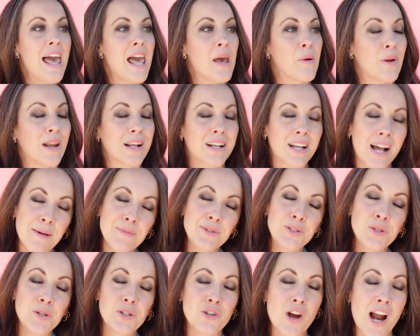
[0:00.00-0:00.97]
And when it
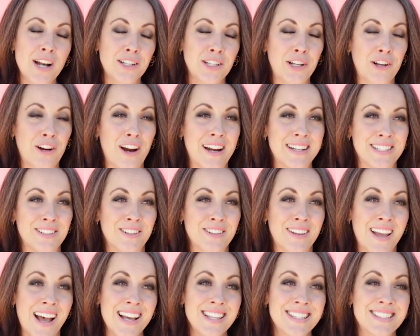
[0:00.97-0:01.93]
comes to attracting your ideal
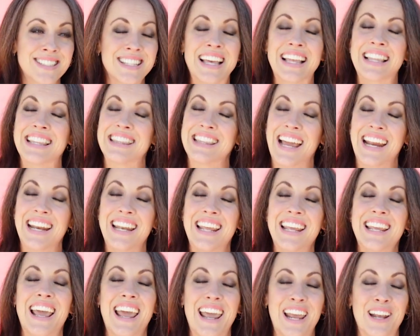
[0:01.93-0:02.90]
guest,
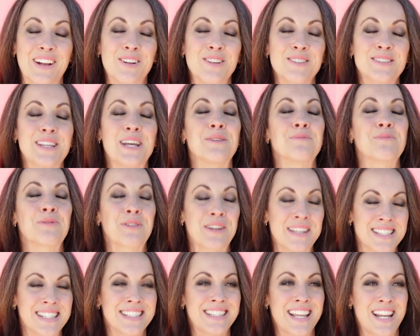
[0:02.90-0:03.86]
lighting, angles, and
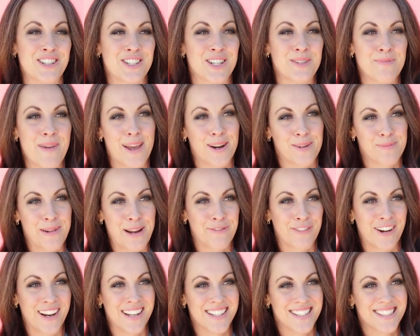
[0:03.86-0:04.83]
presentation matter, my
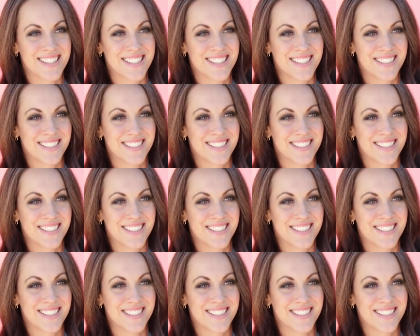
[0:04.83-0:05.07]
friends.